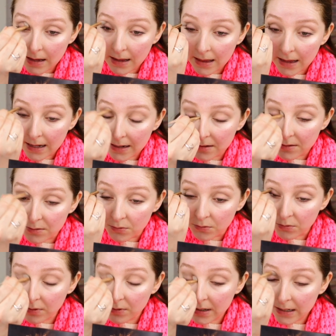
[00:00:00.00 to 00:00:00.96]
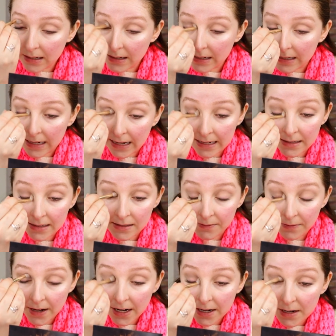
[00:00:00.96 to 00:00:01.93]
That is really nice.
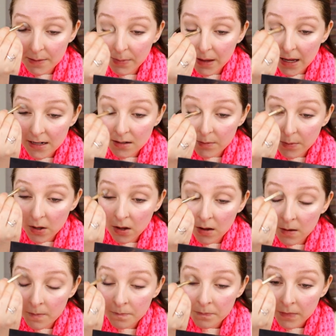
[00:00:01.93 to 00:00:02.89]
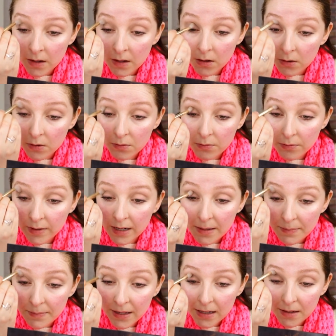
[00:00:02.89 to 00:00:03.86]
Very blendable,
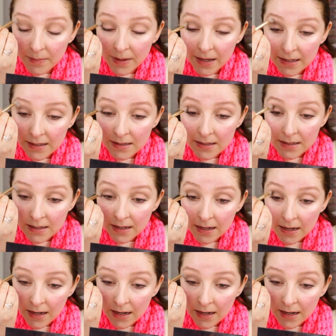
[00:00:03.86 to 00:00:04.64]
great pigment,